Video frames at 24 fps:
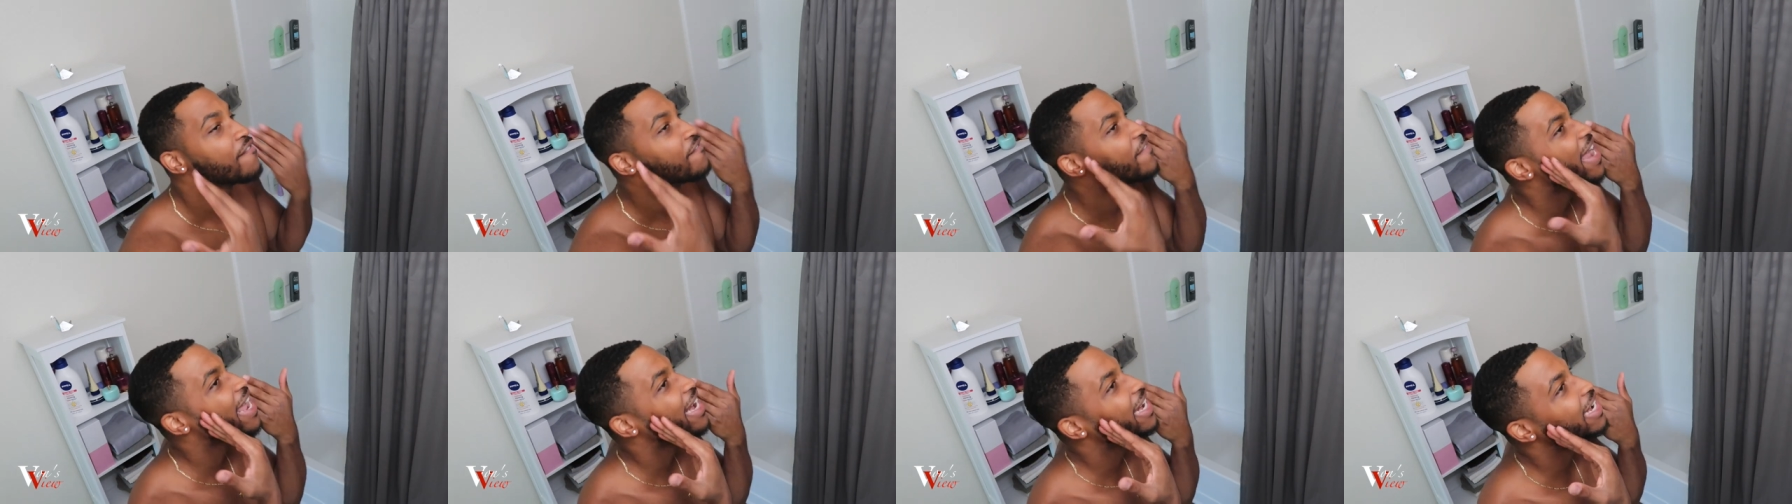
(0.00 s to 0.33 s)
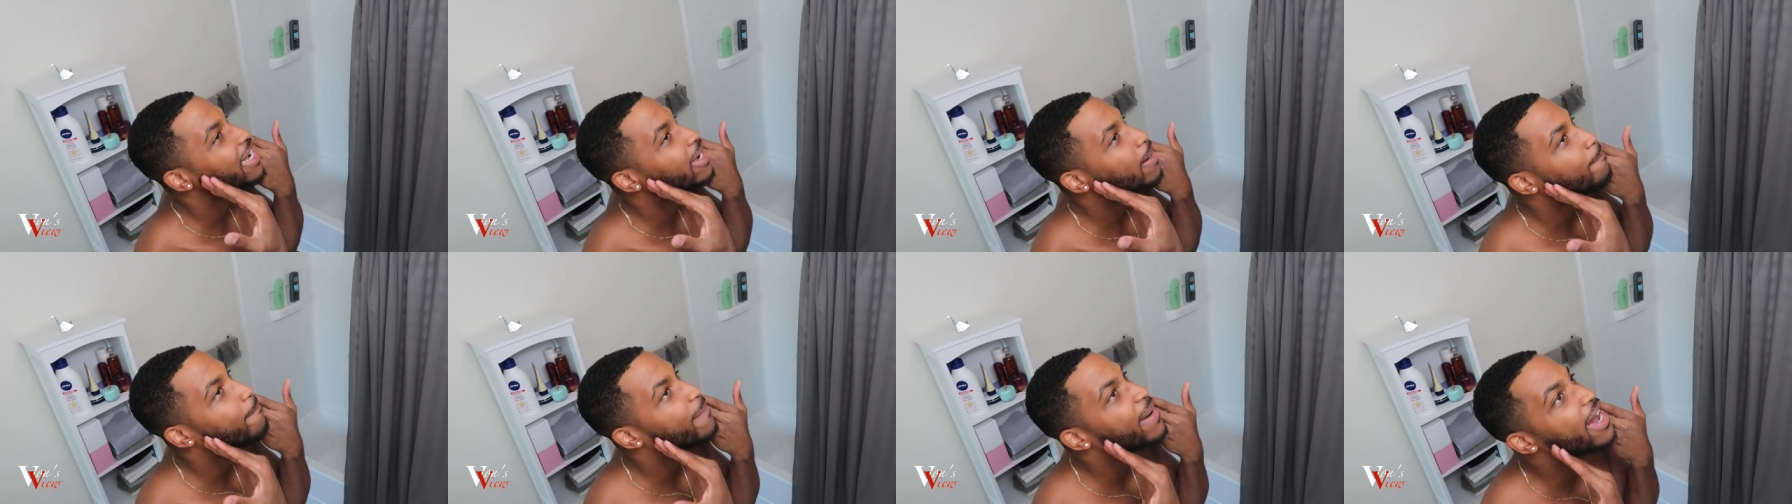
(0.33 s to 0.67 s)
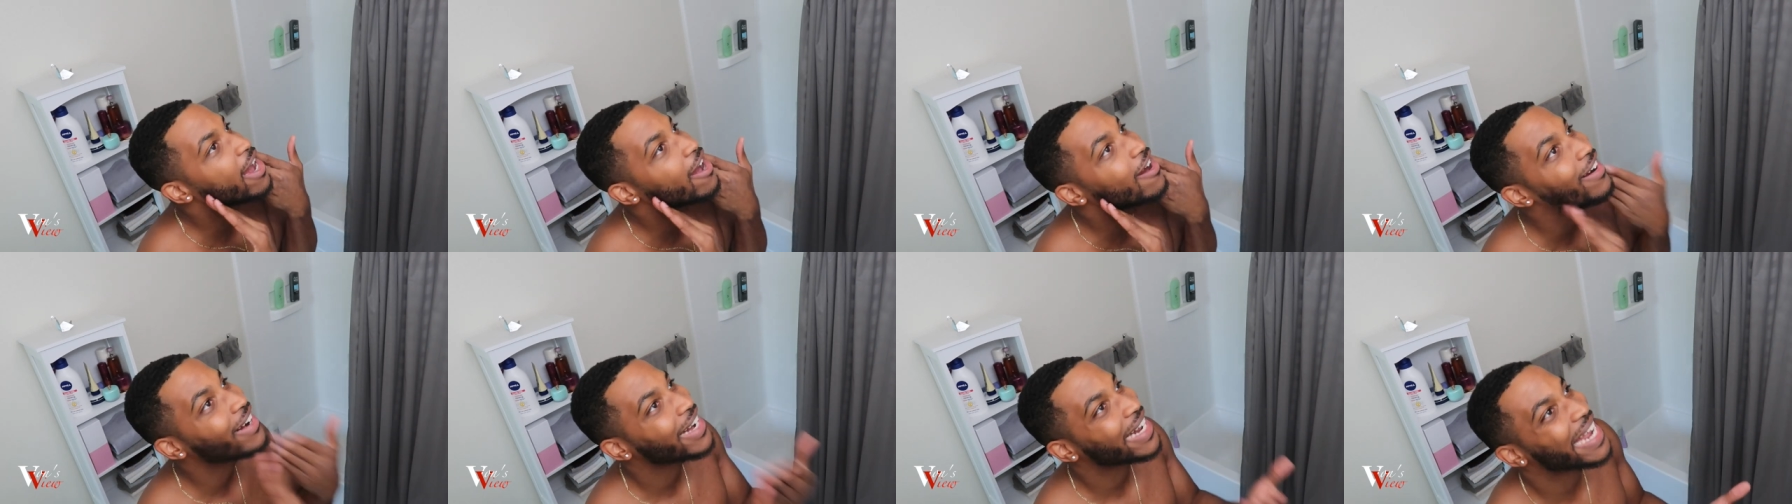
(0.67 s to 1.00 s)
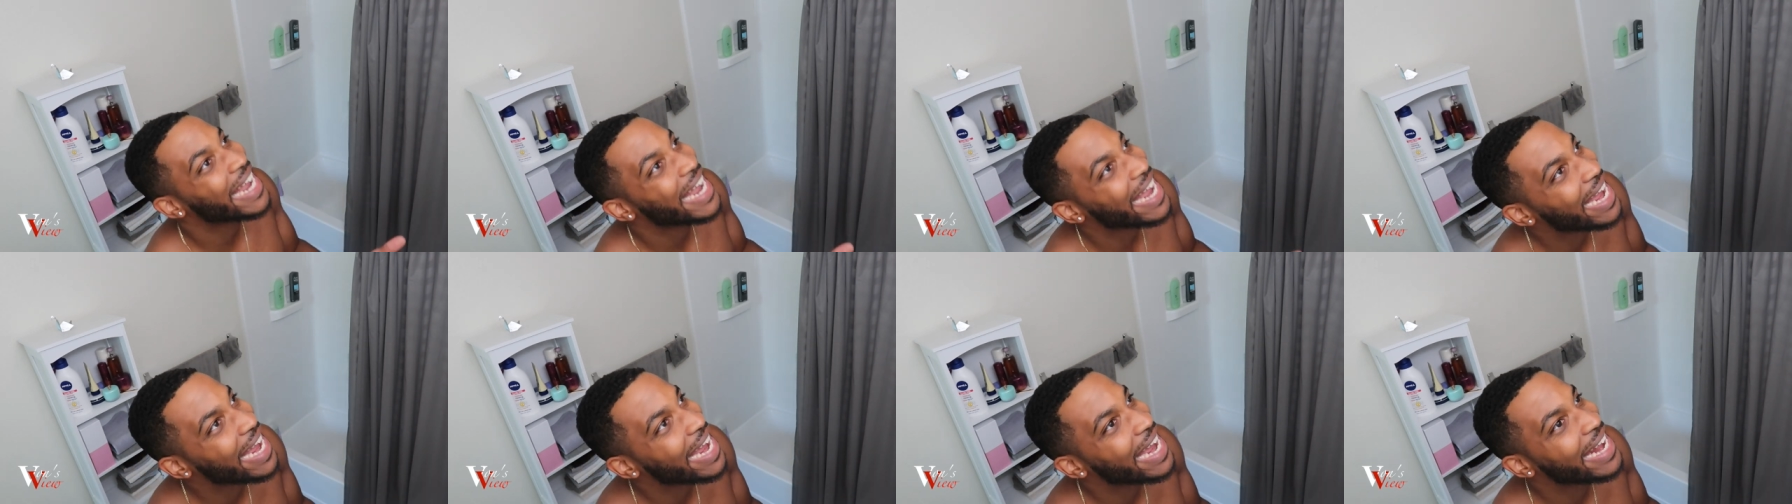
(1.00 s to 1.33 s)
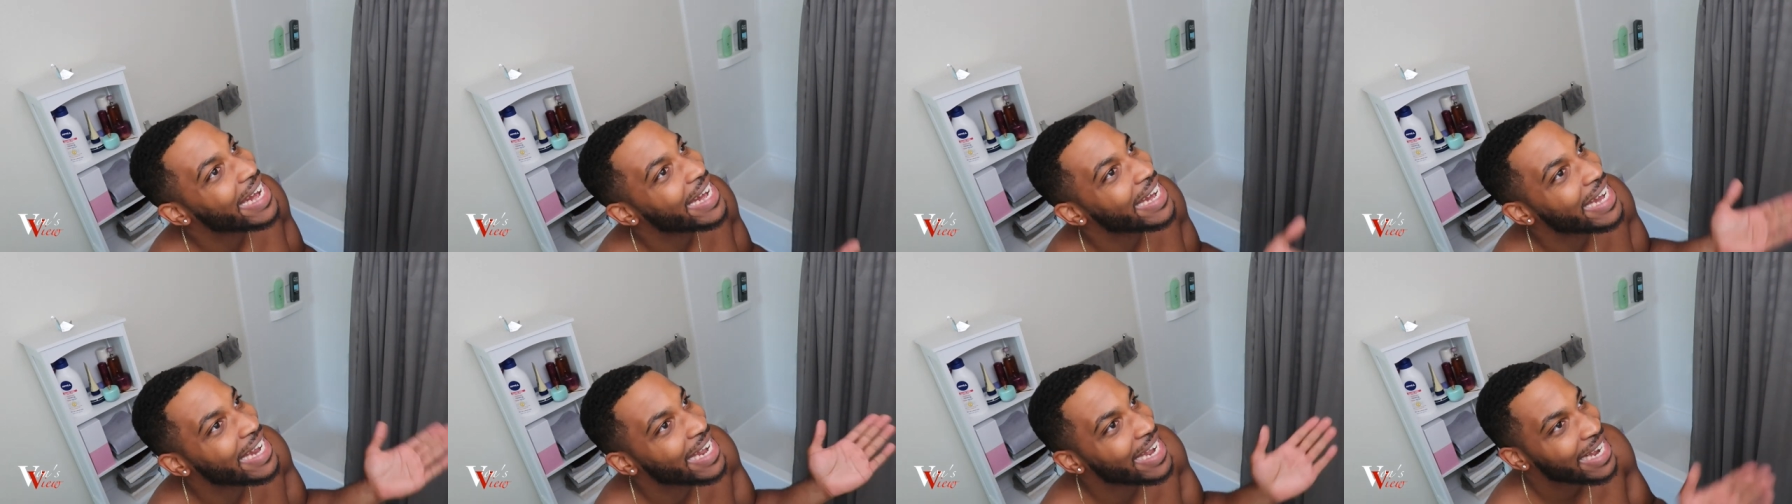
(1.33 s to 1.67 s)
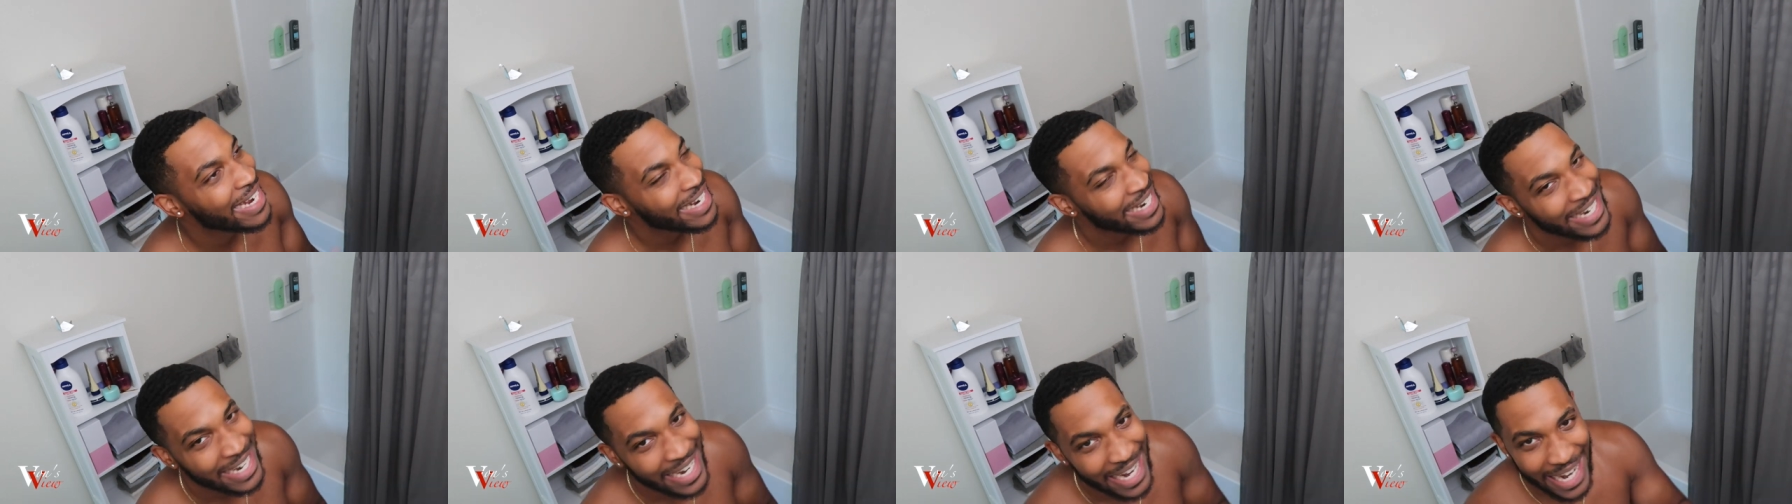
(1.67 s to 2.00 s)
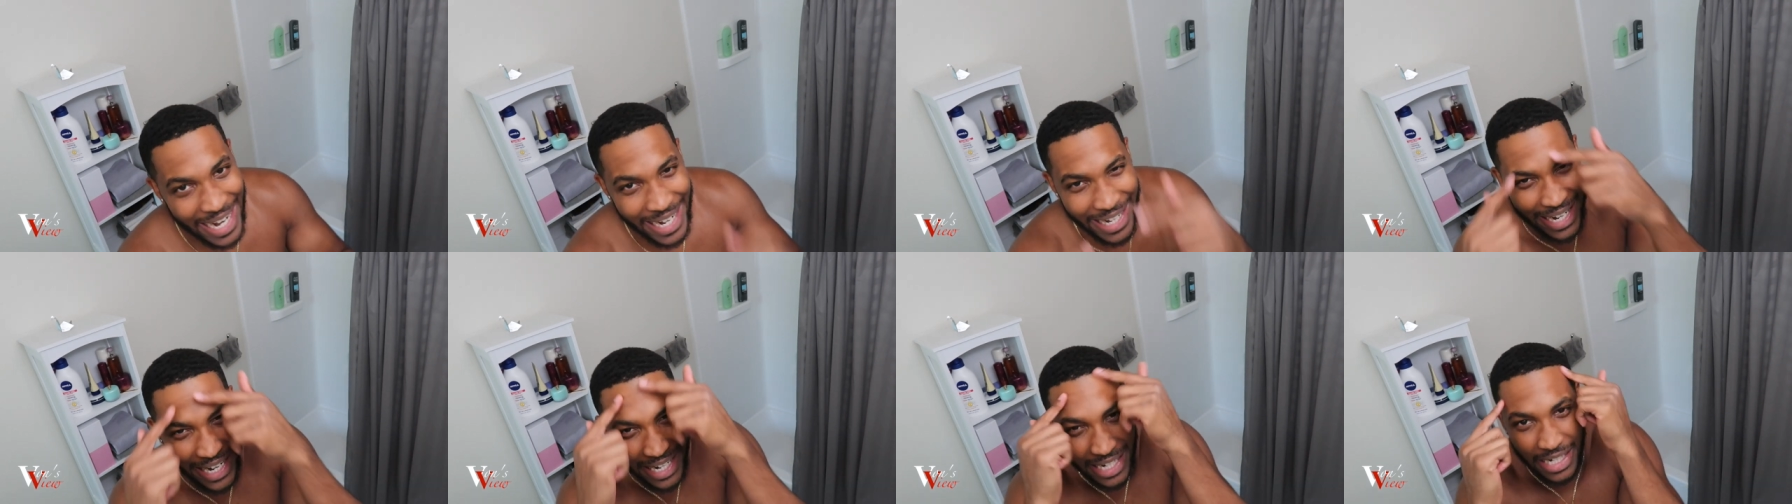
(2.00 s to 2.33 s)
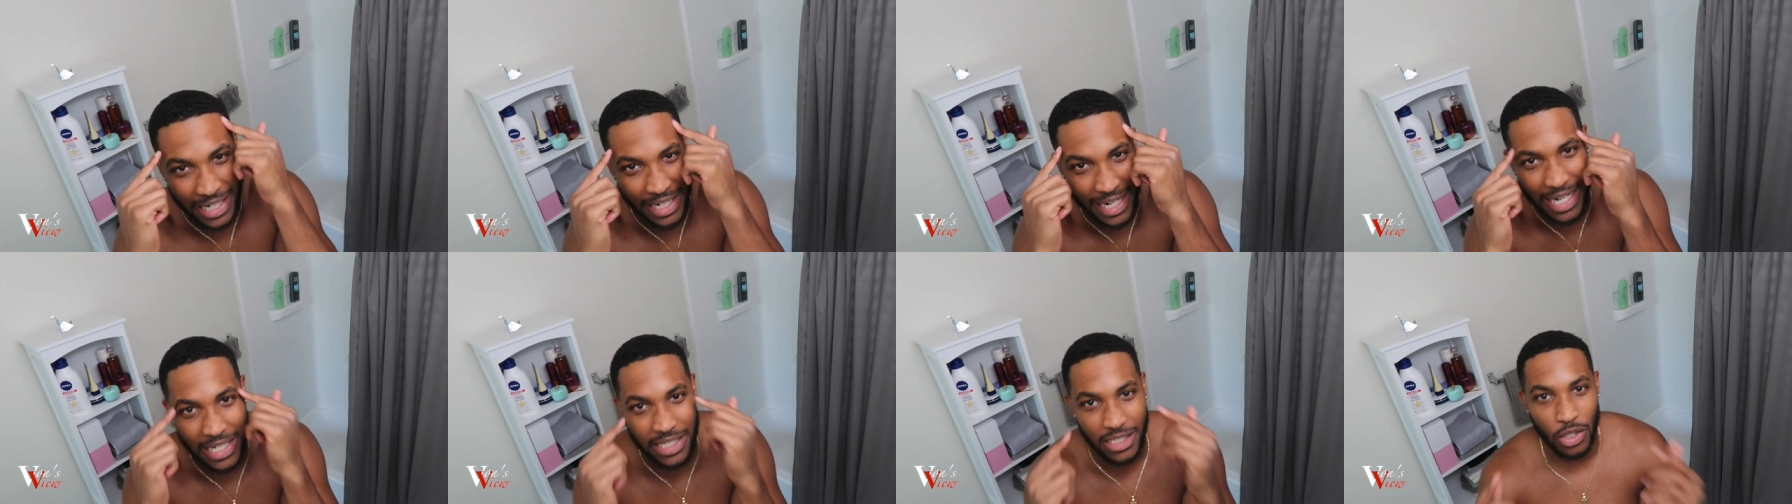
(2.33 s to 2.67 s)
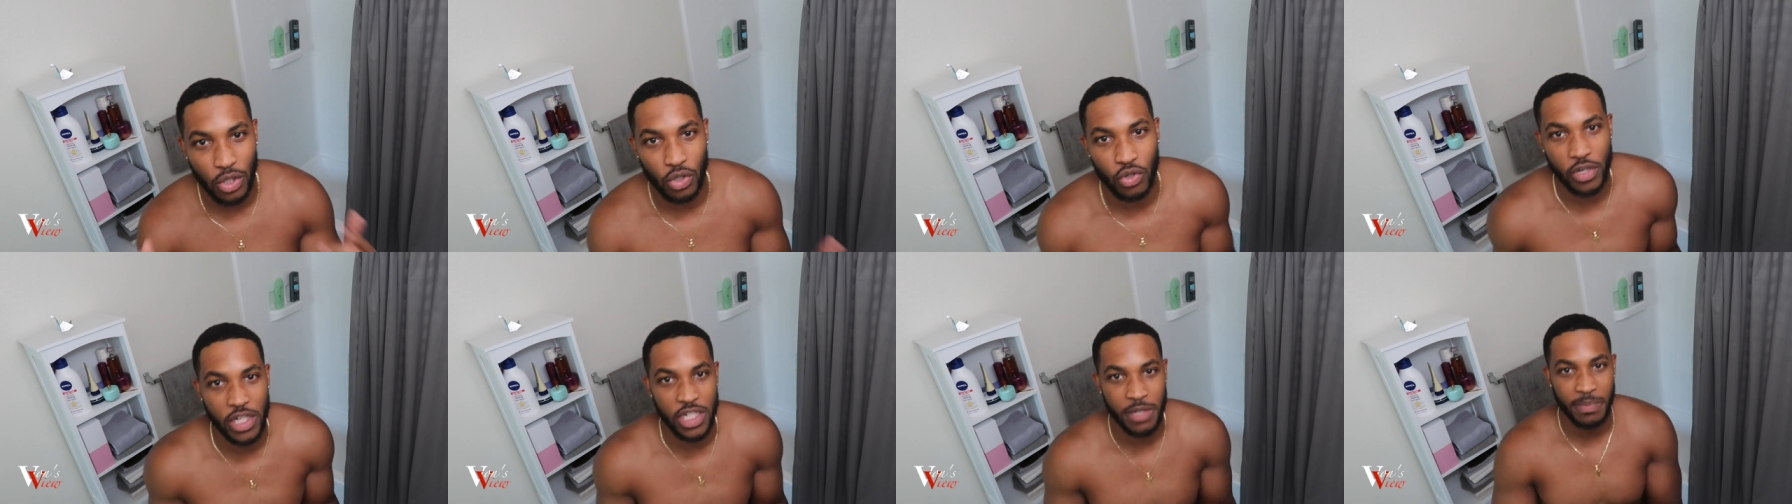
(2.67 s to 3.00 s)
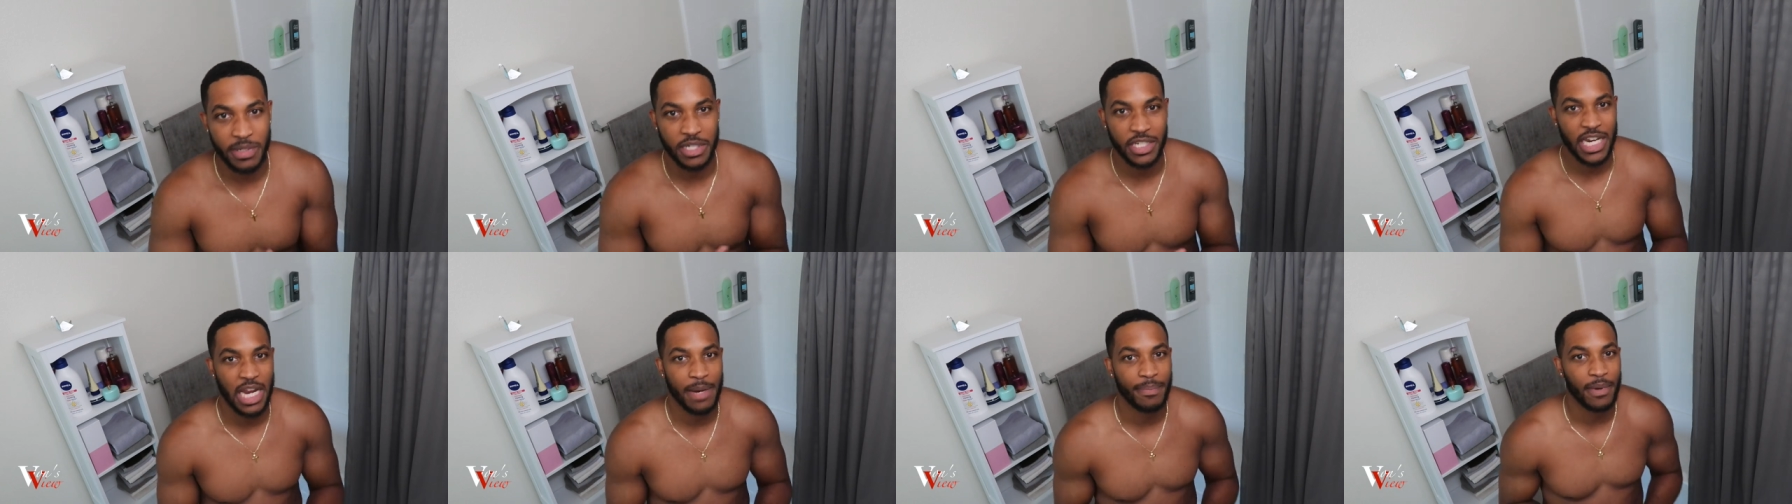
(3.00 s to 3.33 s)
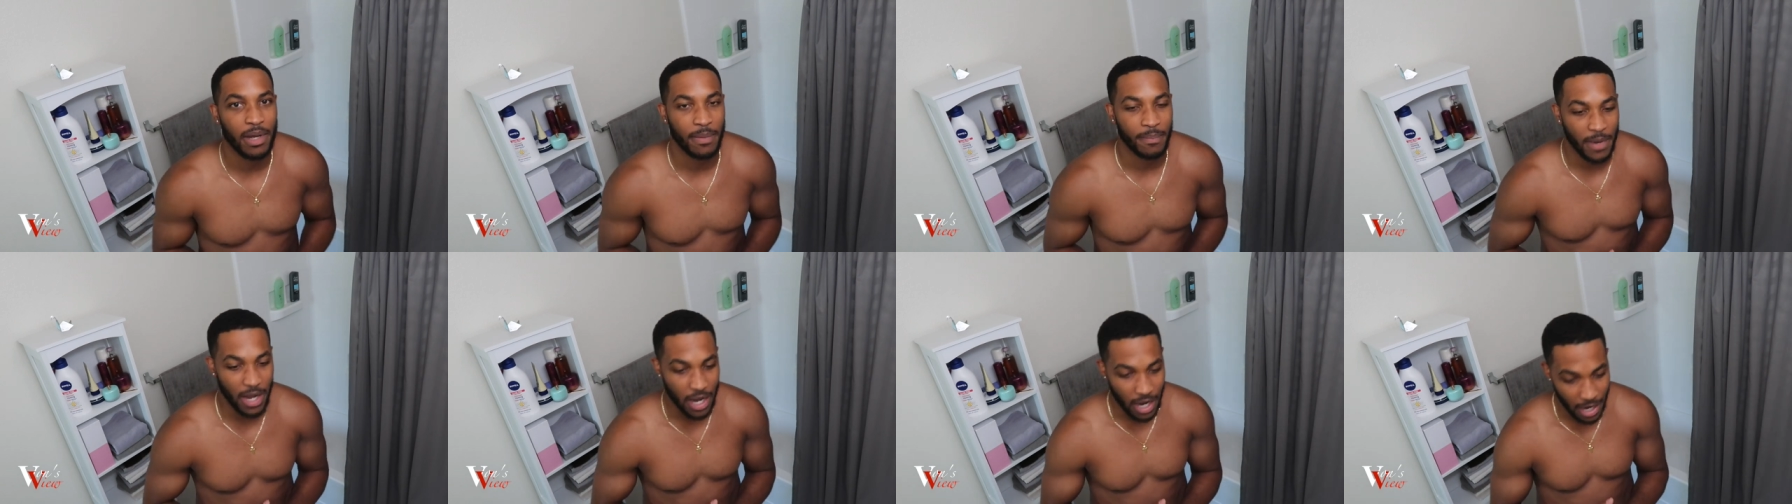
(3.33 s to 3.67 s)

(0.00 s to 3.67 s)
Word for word: fading the beard in, and getting a nice little crispy shape up.